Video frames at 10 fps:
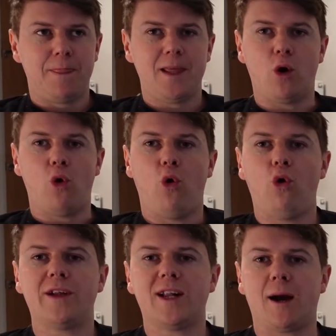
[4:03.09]

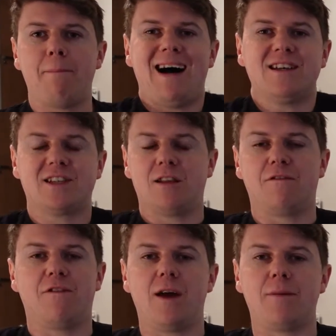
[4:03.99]
holding like a masculine
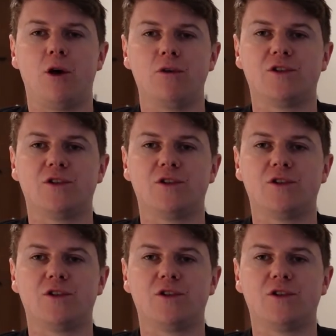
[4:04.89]
frame,